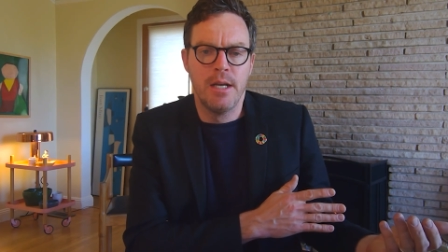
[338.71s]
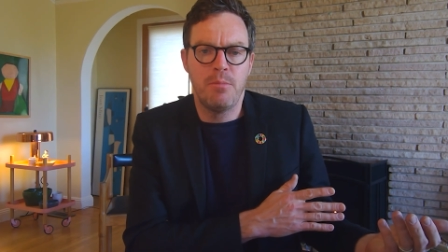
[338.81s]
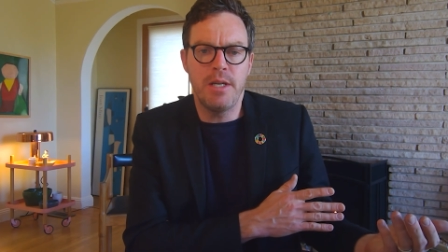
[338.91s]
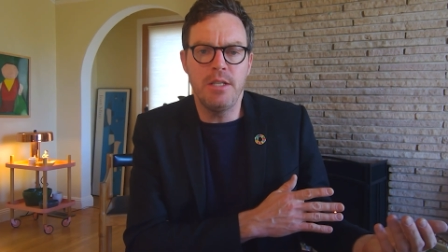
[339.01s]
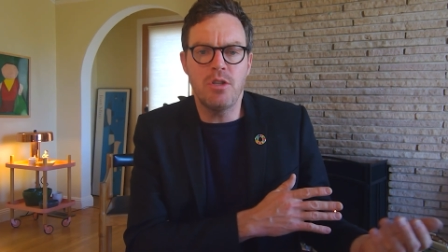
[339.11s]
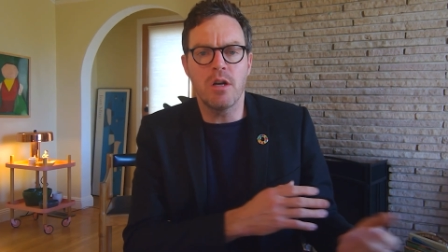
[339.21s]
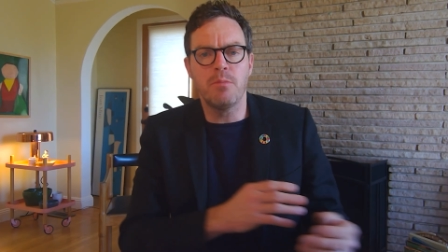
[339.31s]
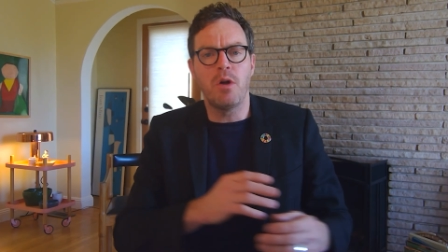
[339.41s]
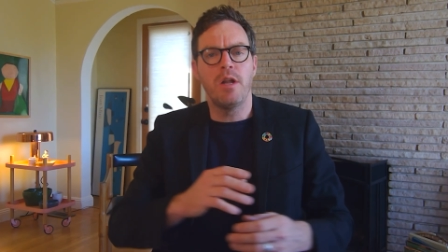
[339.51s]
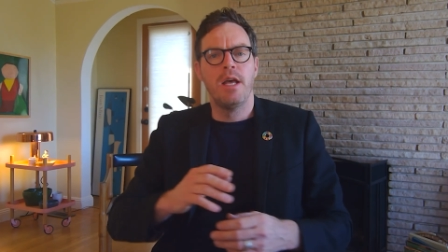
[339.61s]
But he talked
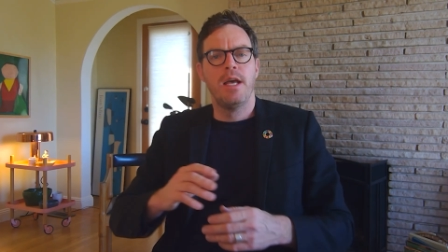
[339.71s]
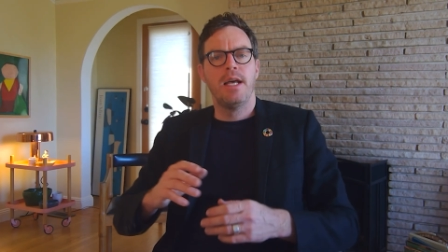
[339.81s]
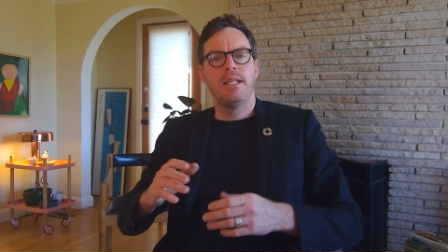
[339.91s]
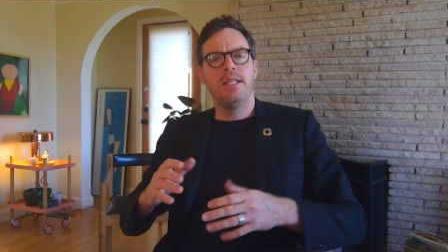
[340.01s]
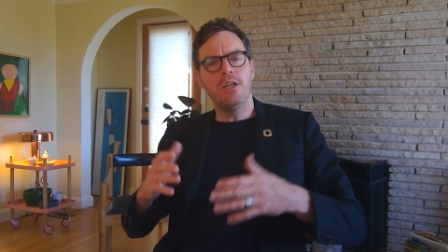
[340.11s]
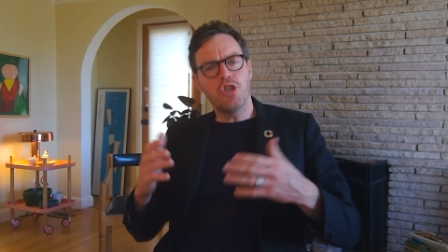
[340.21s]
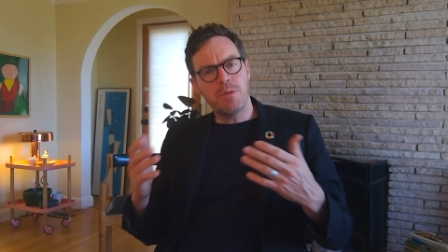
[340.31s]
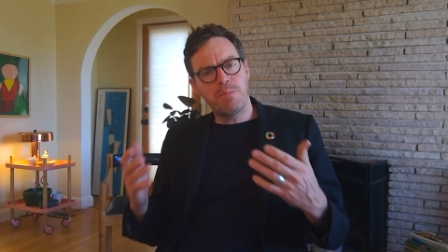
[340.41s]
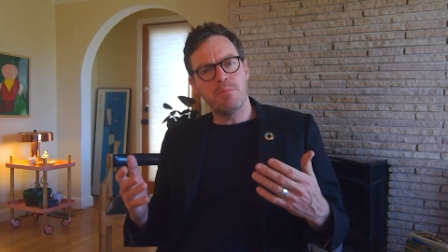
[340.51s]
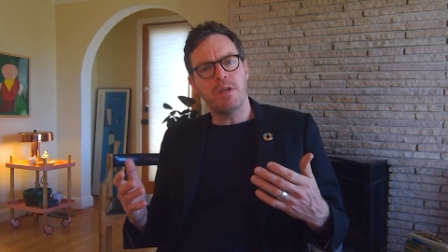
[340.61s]
about
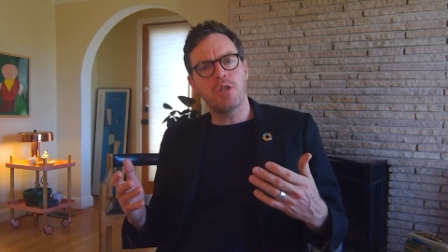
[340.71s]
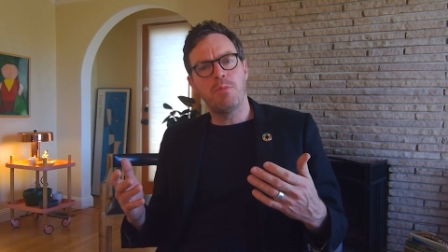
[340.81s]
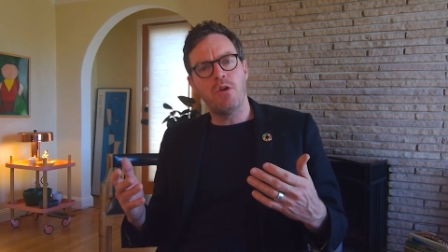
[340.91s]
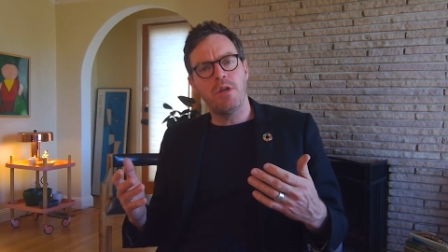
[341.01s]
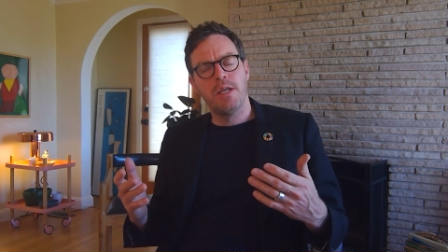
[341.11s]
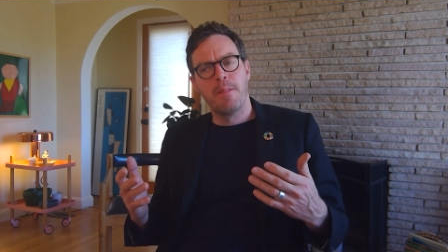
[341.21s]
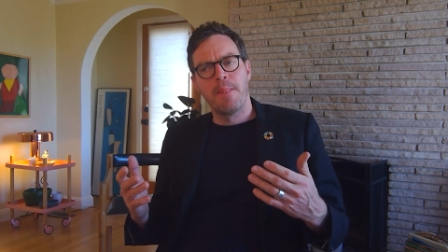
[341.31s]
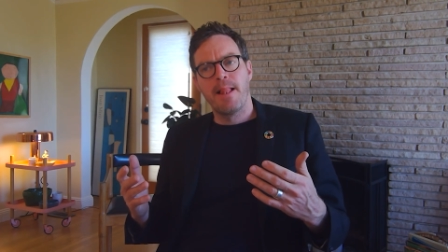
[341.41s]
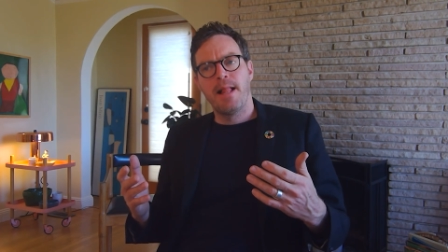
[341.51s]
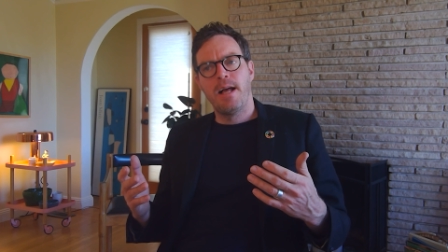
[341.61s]
leadership as much about
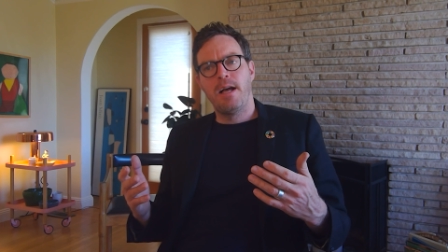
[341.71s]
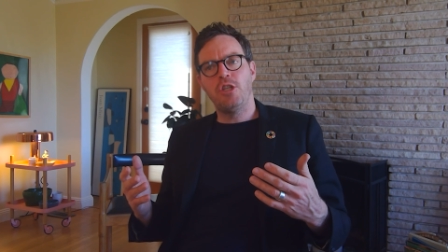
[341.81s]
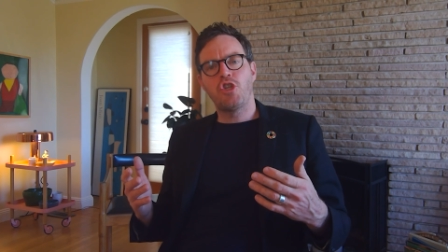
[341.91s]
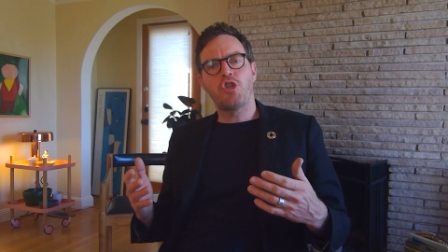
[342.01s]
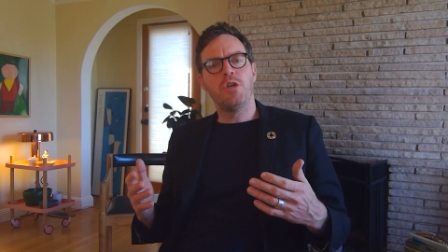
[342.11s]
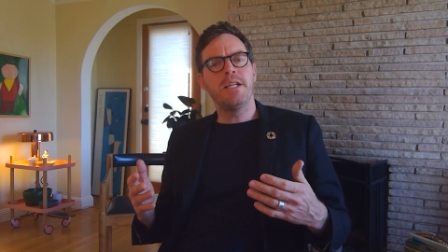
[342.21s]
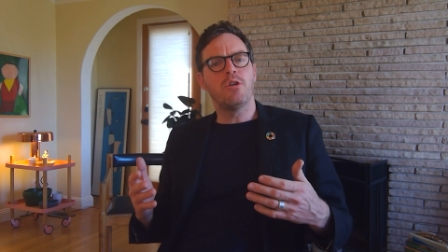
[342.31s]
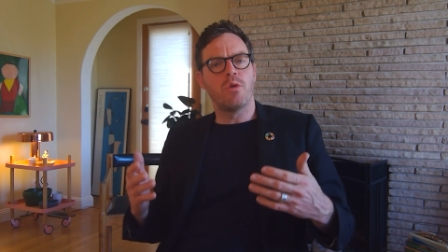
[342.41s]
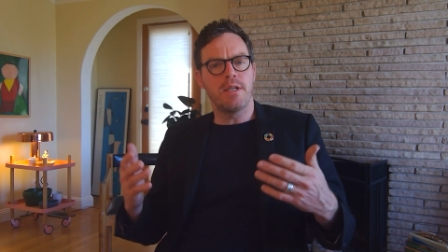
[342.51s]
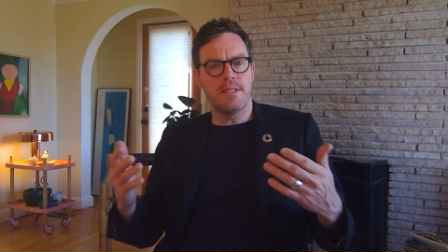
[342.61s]
ensuring an
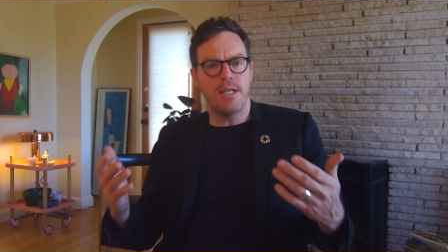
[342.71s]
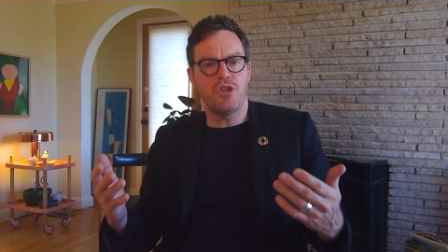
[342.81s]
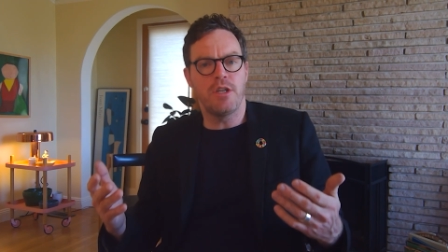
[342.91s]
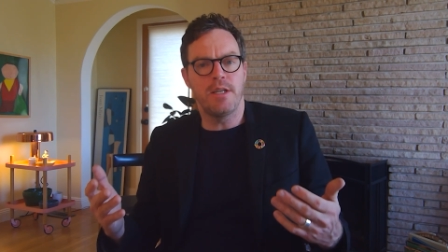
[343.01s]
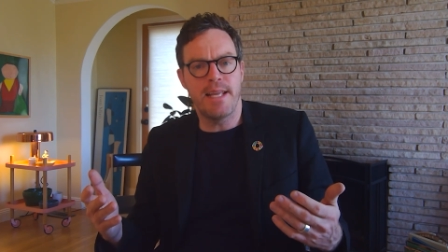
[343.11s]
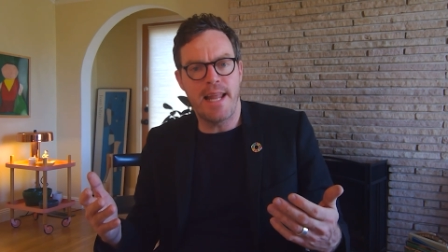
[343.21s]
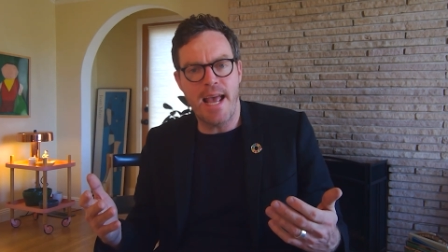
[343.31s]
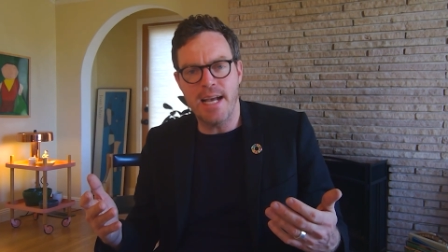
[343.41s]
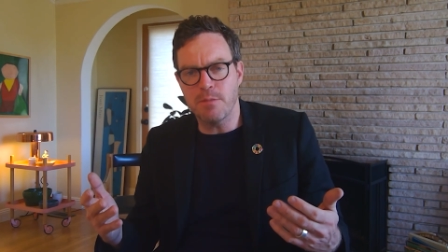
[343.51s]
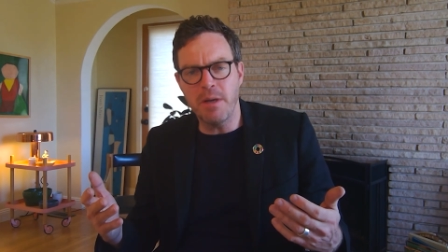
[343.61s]
organization can,
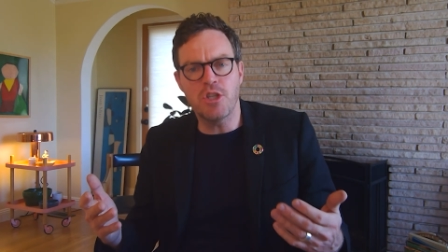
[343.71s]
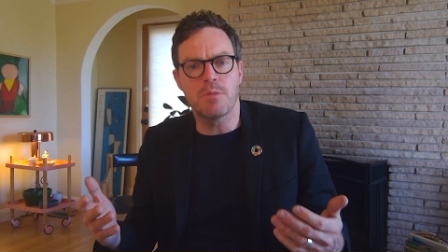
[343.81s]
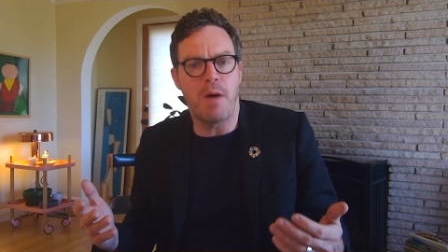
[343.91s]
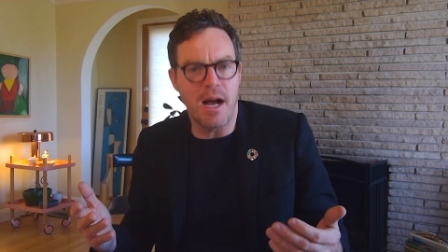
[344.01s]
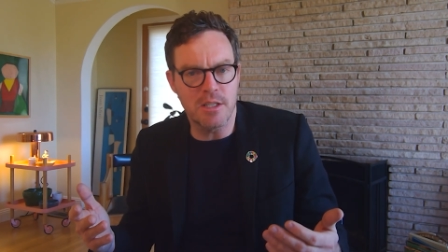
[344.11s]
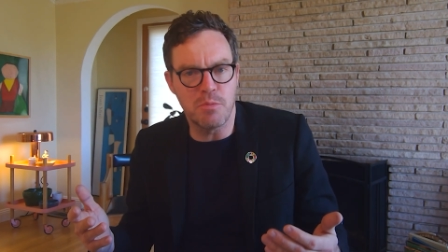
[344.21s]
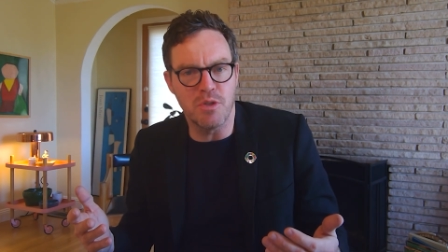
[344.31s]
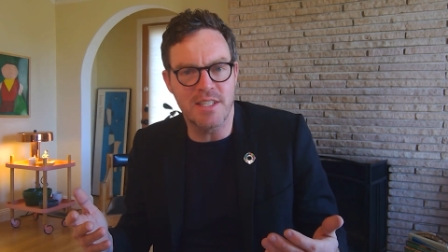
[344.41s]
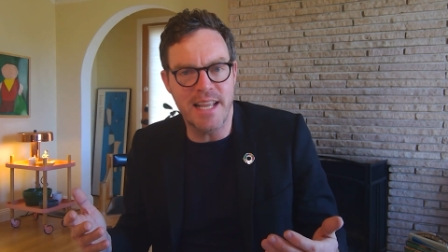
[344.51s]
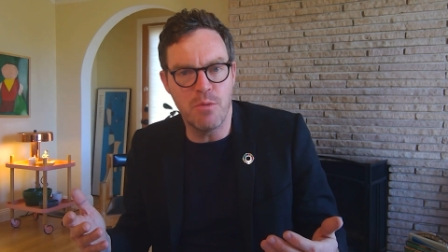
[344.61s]
as much as possible,
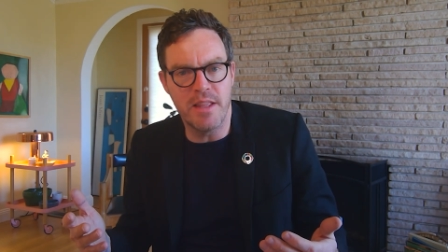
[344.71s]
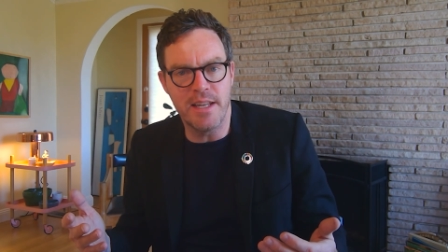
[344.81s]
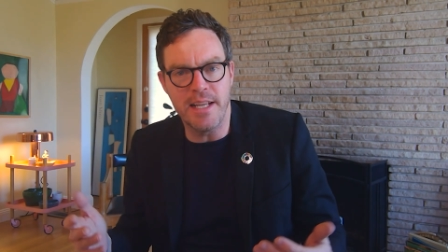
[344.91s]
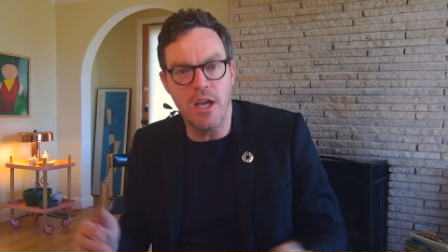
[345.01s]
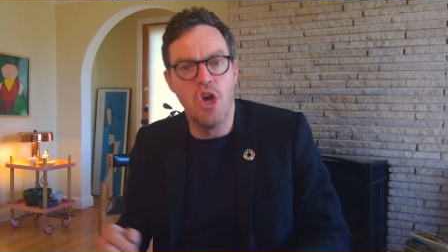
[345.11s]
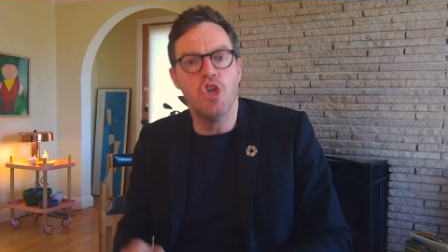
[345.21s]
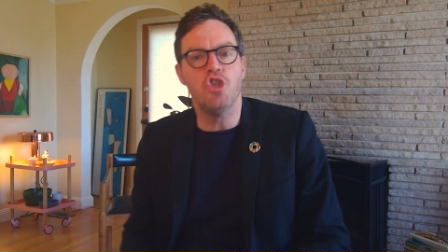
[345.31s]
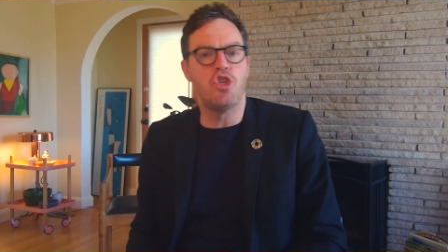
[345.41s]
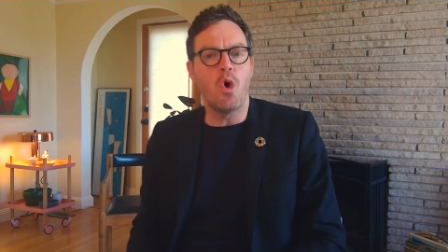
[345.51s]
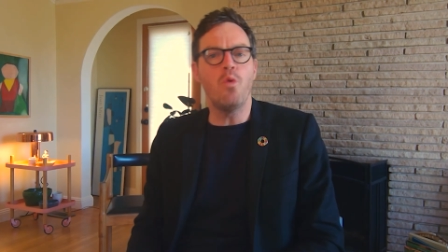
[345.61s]
stay within a
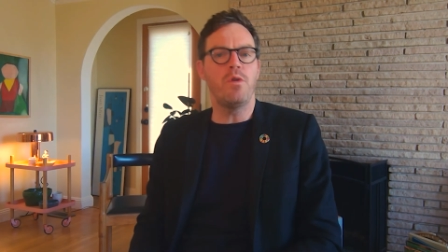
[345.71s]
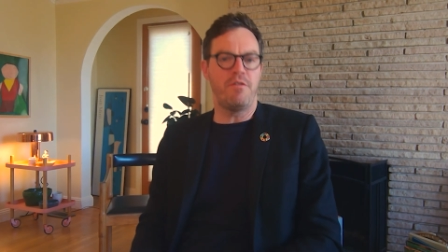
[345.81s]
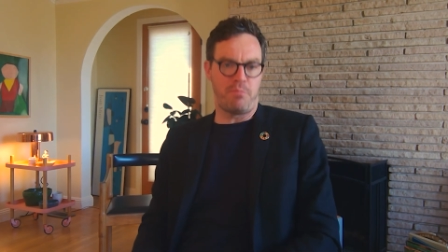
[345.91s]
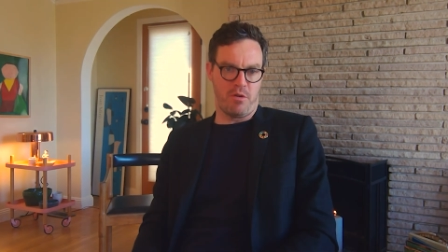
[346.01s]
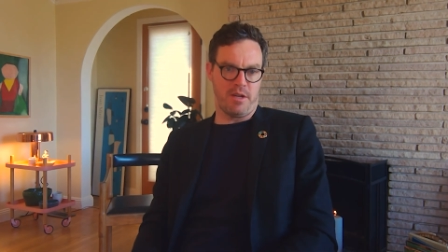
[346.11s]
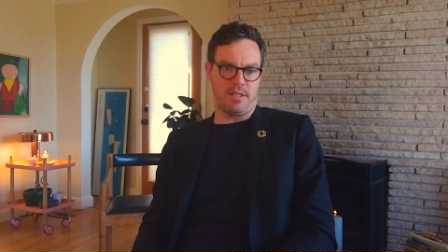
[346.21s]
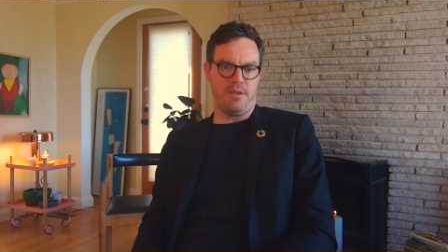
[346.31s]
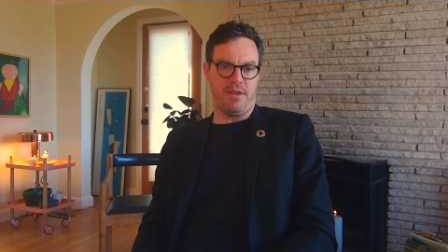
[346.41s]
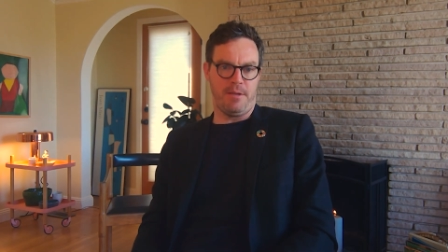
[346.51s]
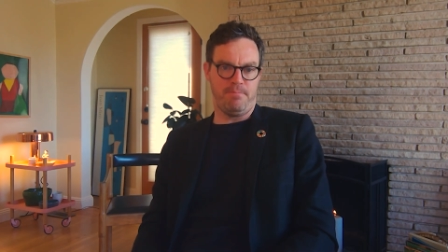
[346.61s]
zone of
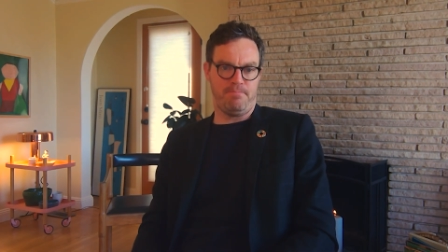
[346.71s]
productivity.